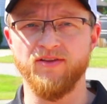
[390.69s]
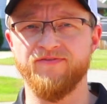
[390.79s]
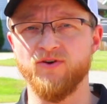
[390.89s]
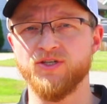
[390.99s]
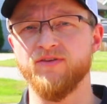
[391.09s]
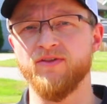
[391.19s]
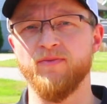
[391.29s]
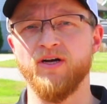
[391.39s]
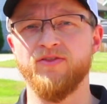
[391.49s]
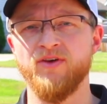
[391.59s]
the first of the
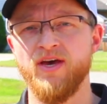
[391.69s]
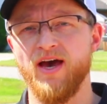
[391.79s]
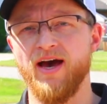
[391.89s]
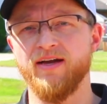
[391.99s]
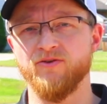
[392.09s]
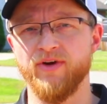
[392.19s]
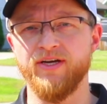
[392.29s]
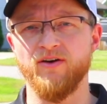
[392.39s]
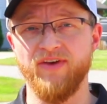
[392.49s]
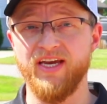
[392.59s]
month at a
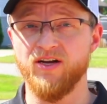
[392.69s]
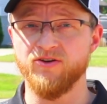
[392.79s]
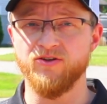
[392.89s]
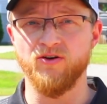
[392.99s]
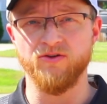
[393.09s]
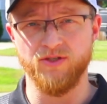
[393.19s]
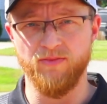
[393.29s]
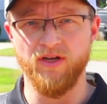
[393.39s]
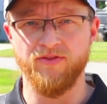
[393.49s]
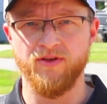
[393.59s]
rate of $800 a
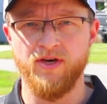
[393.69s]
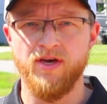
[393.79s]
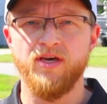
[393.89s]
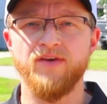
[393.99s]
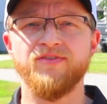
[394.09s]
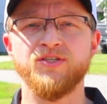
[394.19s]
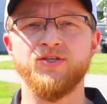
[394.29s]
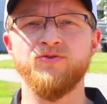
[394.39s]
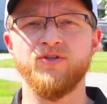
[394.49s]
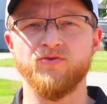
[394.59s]
month. If the
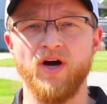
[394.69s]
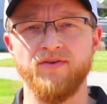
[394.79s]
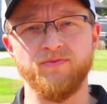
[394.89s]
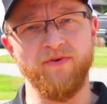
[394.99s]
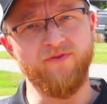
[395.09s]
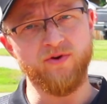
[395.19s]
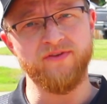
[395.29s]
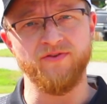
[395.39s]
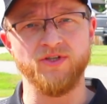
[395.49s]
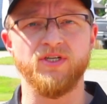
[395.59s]
student arrives before
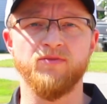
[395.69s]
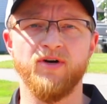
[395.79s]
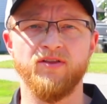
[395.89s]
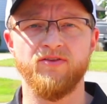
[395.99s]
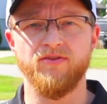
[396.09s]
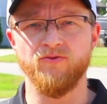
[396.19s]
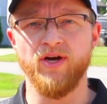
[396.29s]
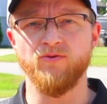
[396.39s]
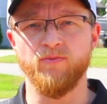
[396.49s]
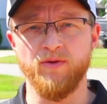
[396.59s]
the first of the month, the
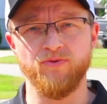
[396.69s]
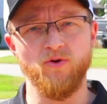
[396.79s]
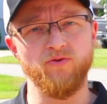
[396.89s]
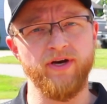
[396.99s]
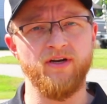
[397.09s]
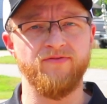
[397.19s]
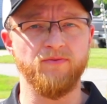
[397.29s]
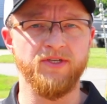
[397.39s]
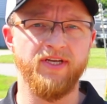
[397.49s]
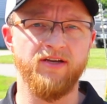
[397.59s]
rent will be prorated
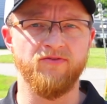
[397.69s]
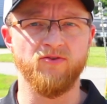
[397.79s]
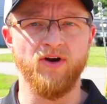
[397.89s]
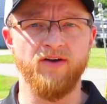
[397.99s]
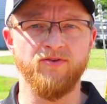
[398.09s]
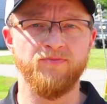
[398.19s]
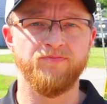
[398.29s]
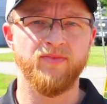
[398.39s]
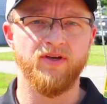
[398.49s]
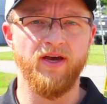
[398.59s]
from the date of arrival,
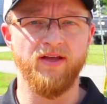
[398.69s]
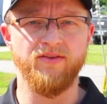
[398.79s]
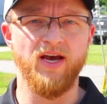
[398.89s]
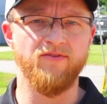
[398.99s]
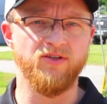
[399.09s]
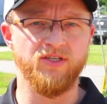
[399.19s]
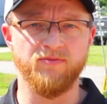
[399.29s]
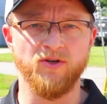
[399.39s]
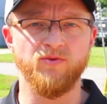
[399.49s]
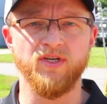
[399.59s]
and the average is
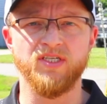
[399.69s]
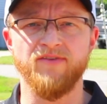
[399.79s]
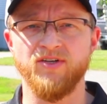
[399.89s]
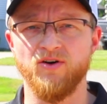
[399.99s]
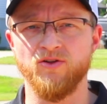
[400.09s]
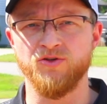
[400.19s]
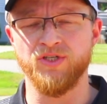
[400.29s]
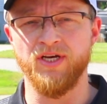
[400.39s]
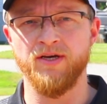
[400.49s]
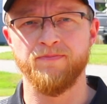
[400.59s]
about $27
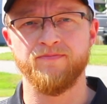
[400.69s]
a day.